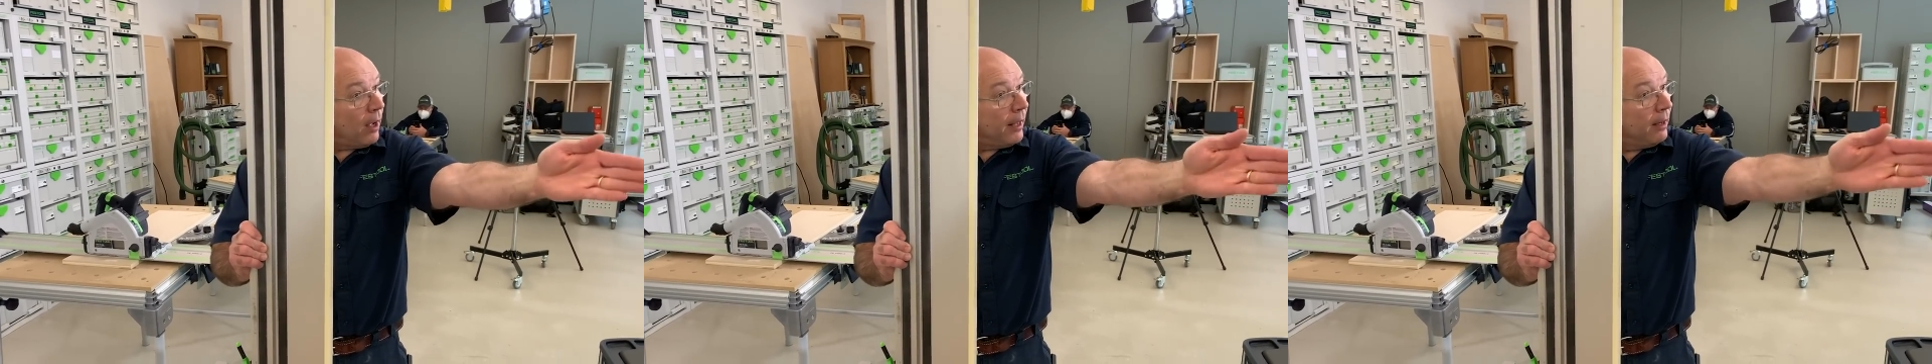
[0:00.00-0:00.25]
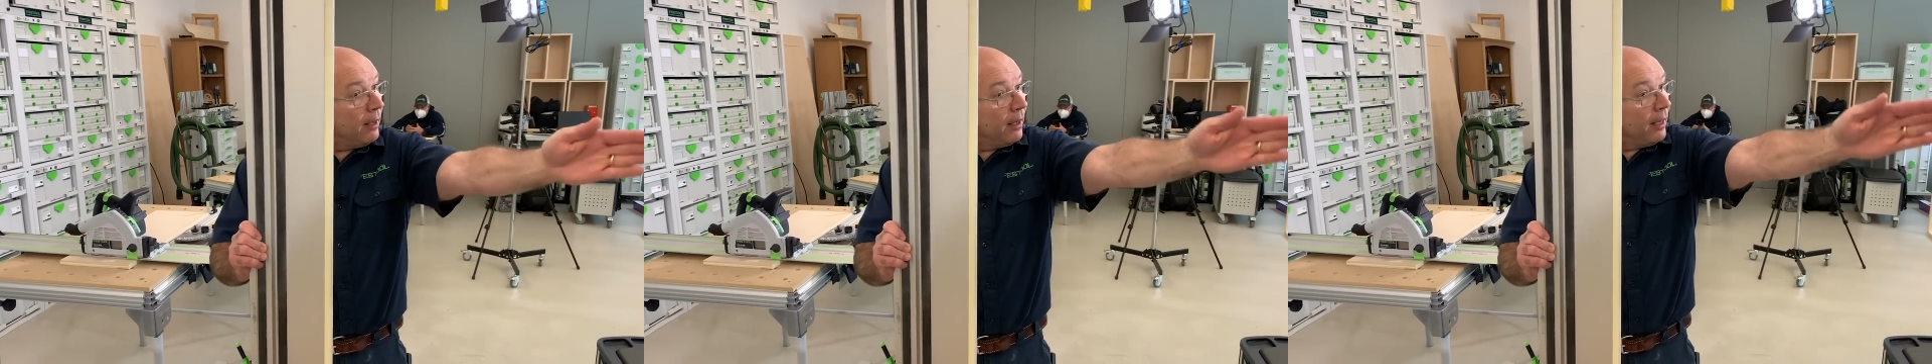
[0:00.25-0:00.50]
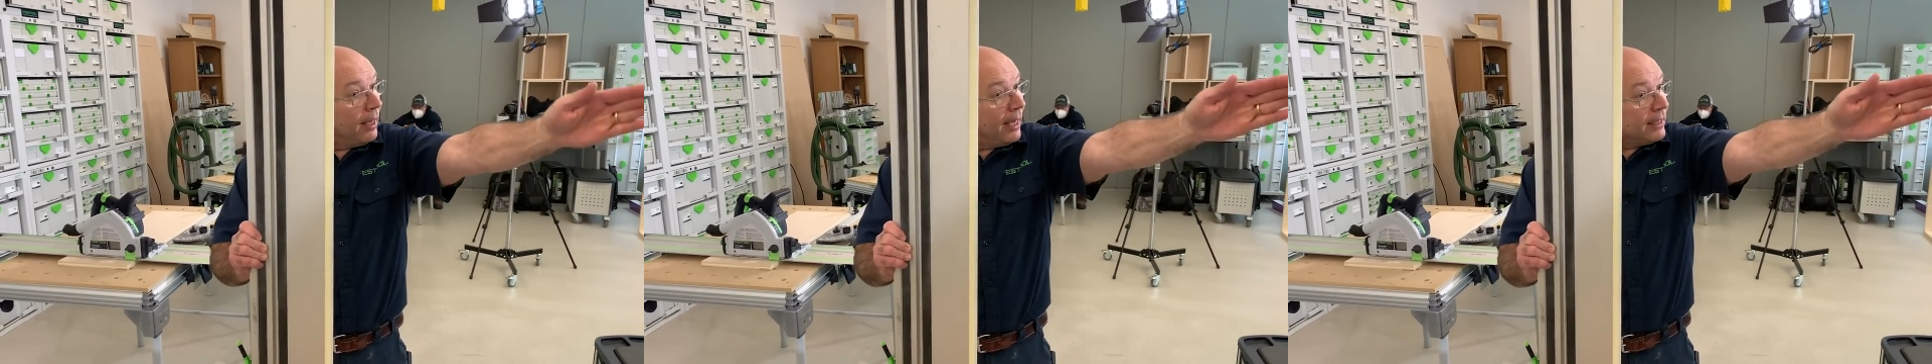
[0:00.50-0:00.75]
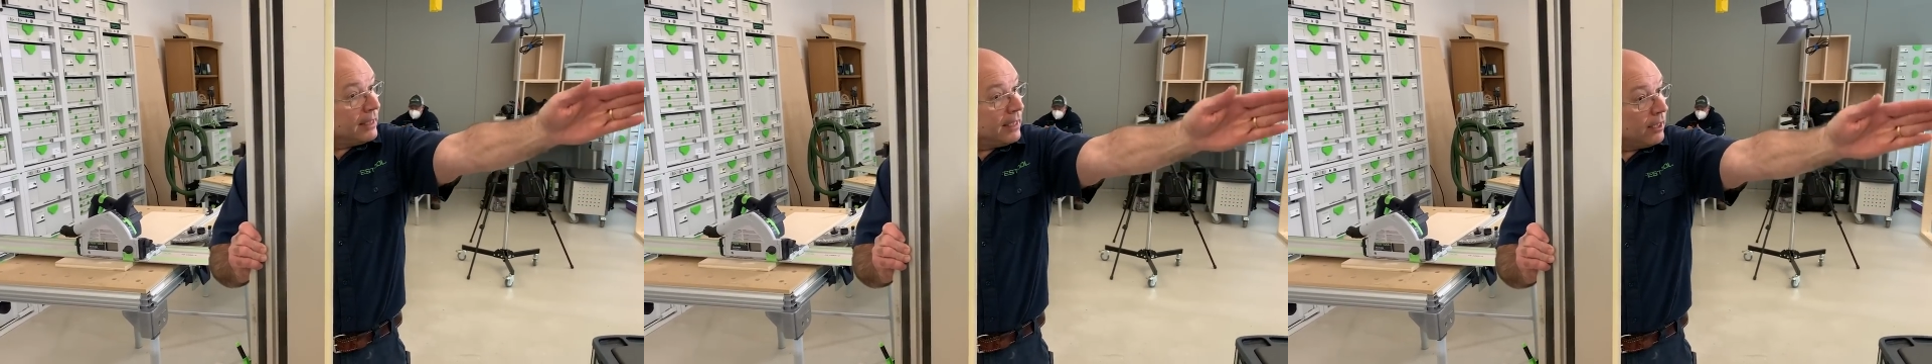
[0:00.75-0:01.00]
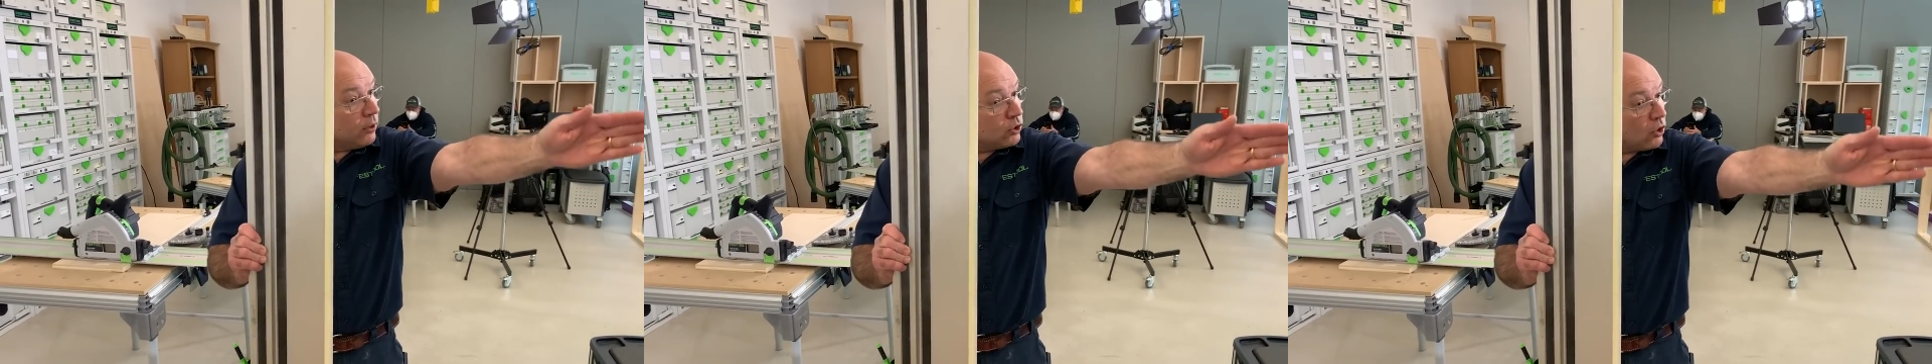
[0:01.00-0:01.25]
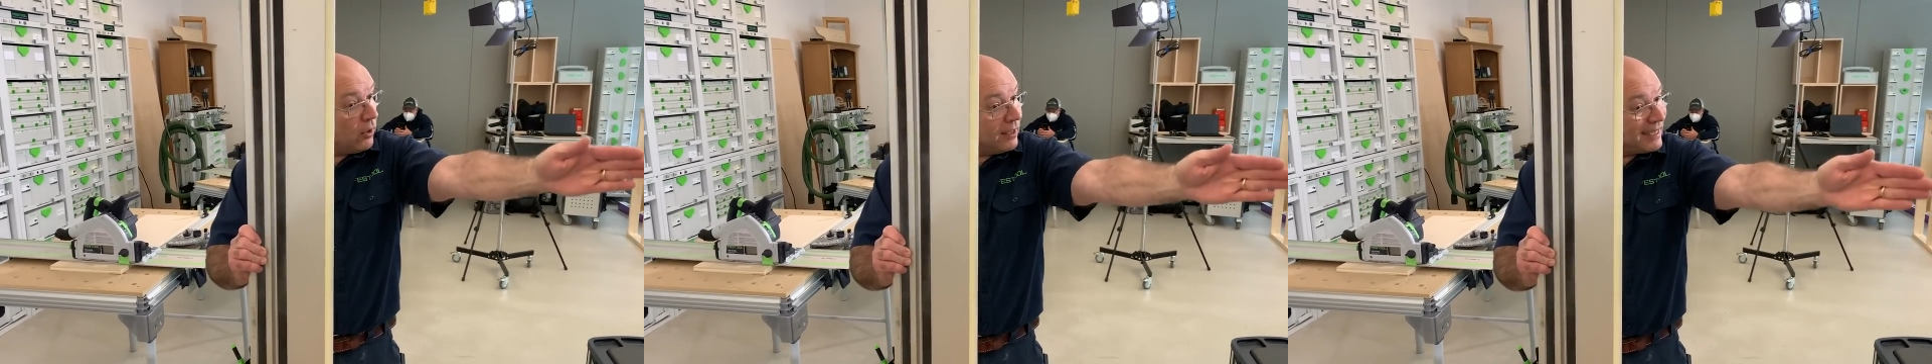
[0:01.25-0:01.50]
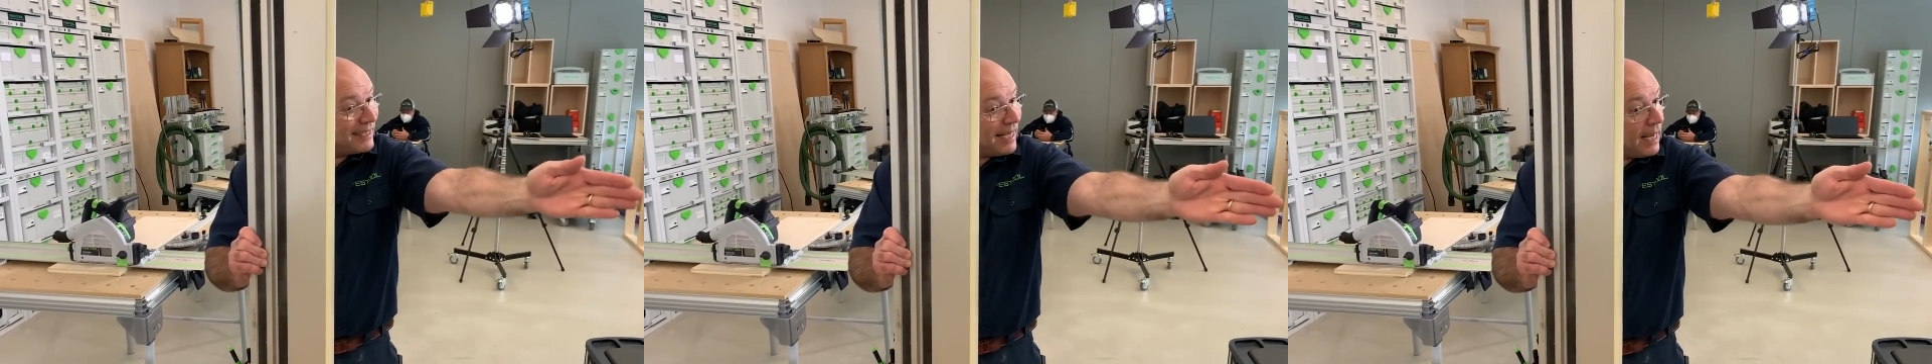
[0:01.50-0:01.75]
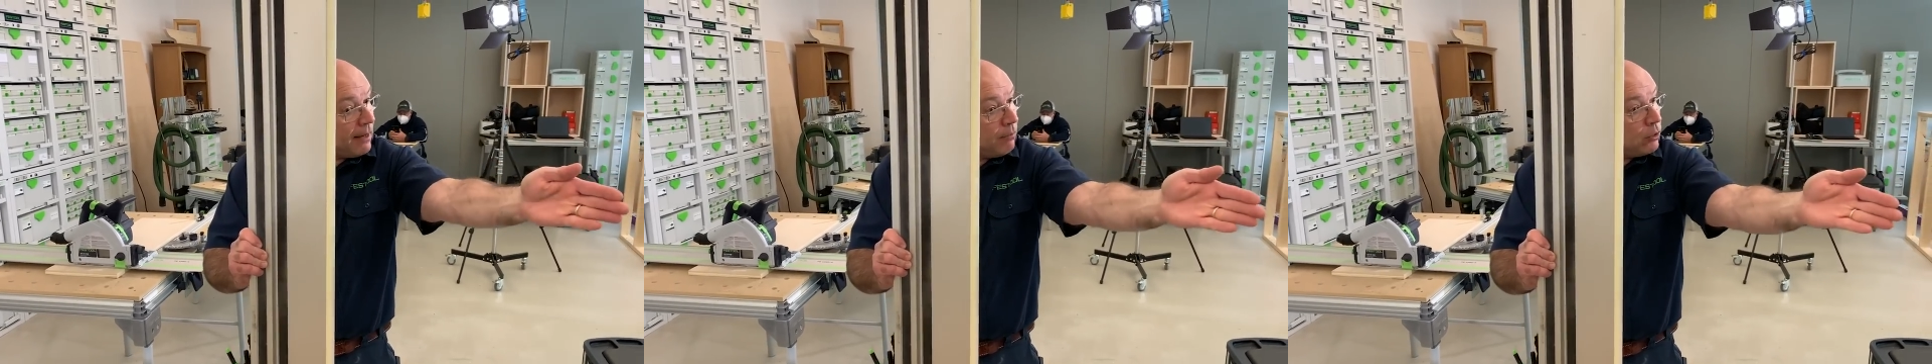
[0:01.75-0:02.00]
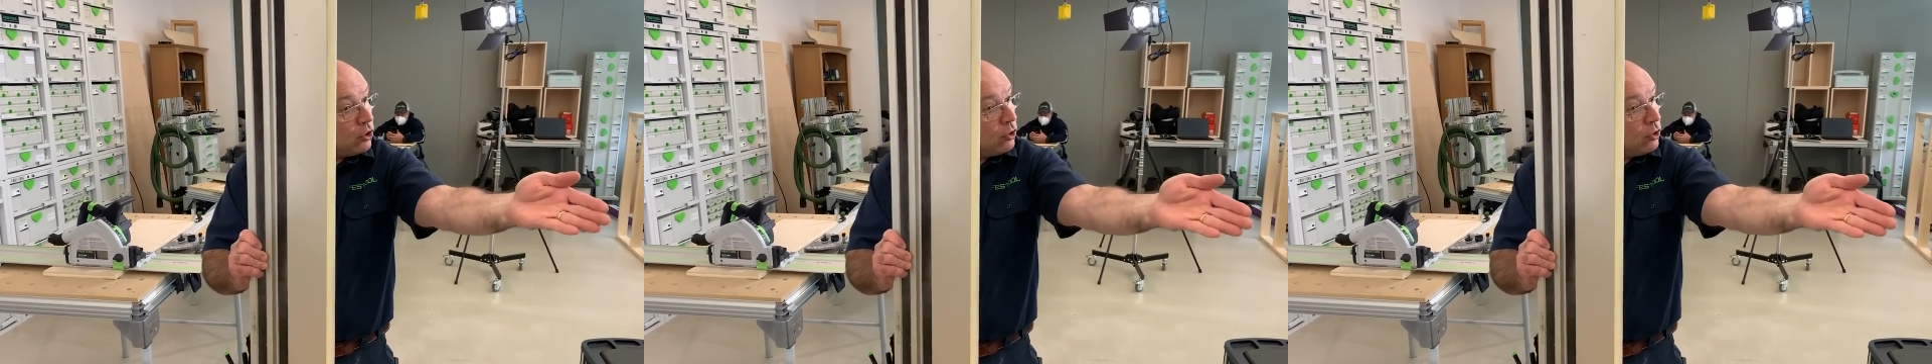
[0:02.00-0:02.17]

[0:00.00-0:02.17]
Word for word: what? It tilts on the same